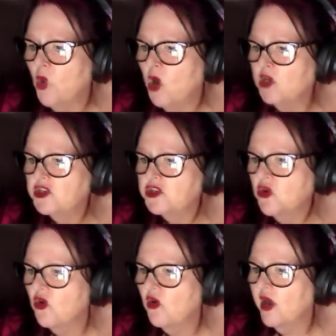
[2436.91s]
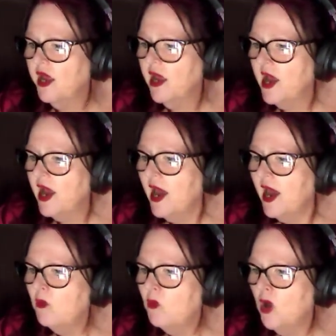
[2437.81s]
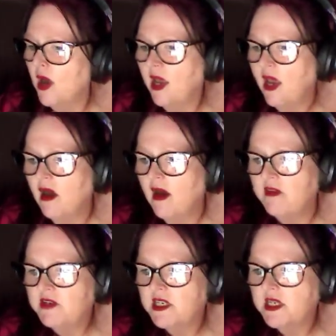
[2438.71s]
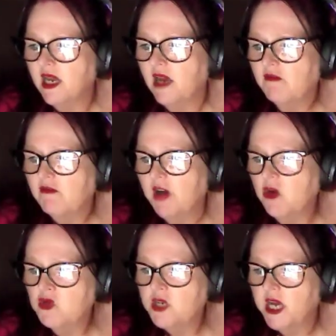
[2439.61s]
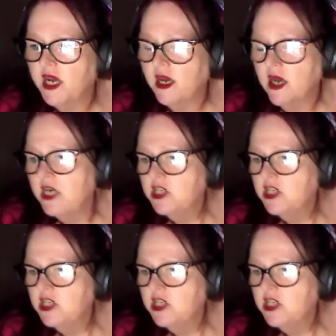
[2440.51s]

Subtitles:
What a story, and what a life still unfolding.